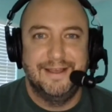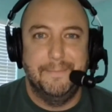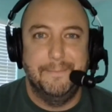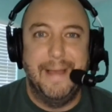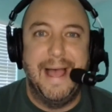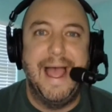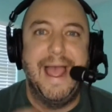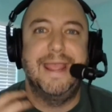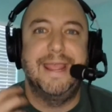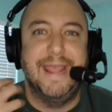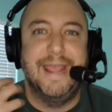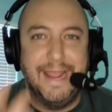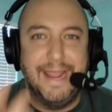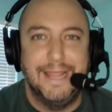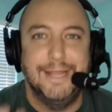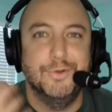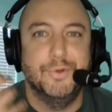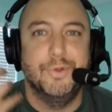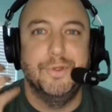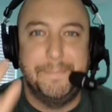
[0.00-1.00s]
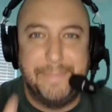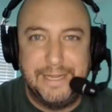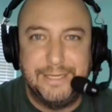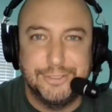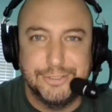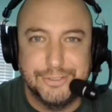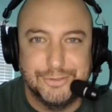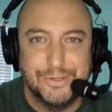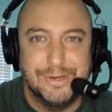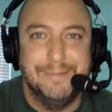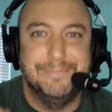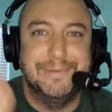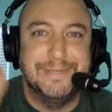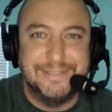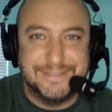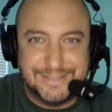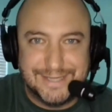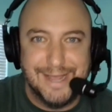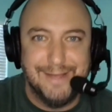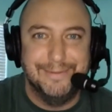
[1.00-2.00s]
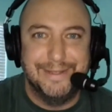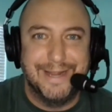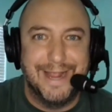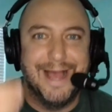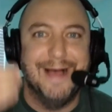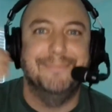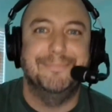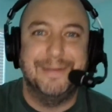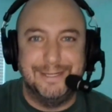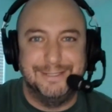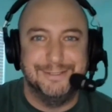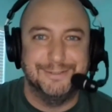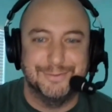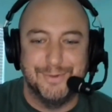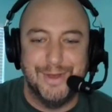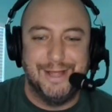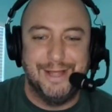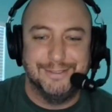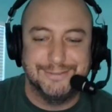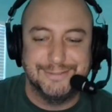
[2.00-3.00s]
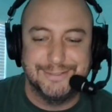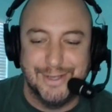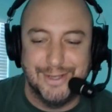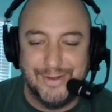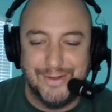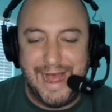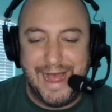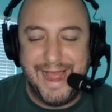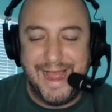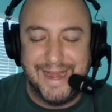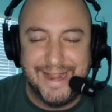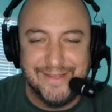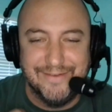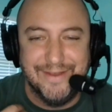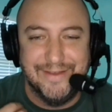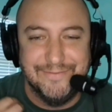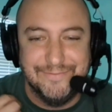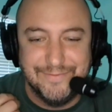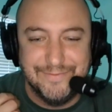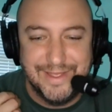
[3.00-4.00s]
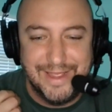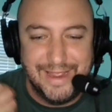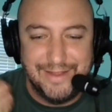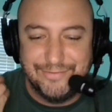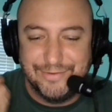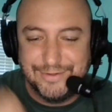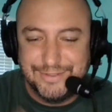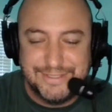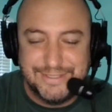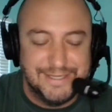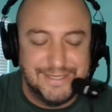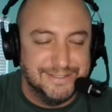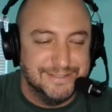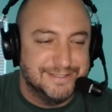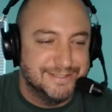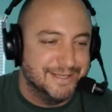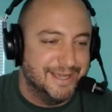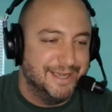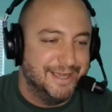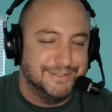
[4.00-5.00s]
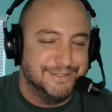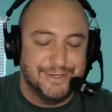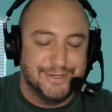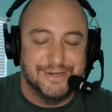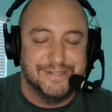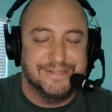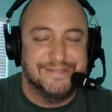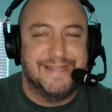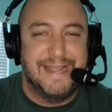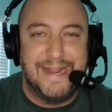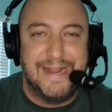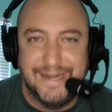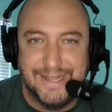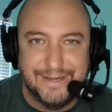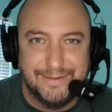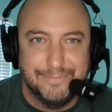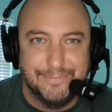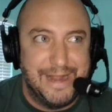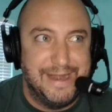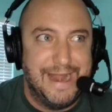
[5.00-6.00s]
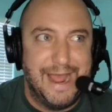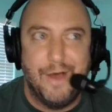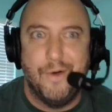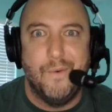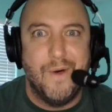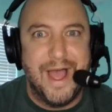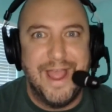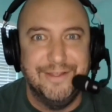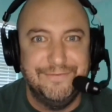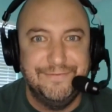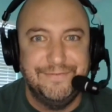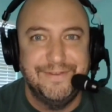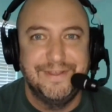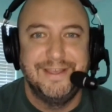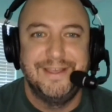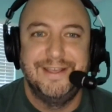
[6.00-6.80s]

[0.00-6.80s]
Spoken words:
My annual beach trip is coming up as well. So I have, ever since I started dating my now wife,